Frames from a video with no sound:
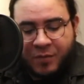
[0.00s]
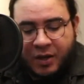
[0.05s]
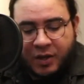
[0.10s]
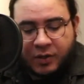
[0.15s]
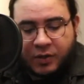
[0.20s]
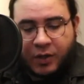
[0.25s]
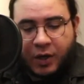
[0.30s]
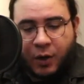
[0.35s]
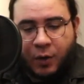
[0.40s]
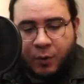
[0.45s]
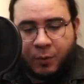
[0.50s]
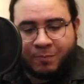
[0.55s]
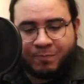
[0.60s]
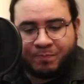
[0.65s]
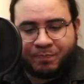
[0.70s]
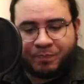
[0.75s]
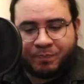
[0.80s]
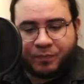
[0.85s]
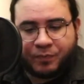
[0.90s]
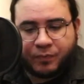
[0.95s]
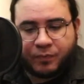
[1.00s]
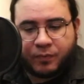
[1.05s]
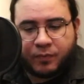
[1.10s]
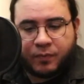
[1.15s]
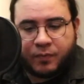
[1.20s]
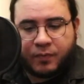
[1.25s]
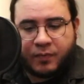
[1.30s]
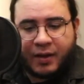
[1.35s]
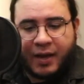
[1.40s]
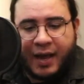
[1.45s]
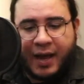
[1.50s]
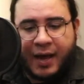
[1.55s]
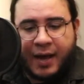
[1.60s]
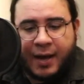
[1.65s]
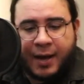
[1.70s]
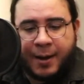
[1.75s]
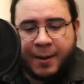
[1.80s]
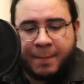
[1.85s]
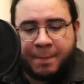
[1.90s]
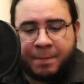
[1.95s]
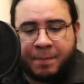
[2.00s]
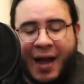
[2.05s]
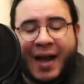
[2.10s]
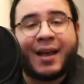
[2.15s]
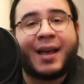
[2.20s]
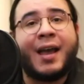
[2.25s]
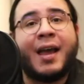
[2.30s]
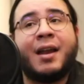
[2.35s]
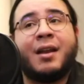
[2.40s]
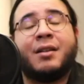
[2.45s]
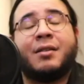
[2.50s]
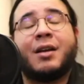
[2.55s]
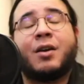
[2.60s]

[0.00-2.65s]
So again,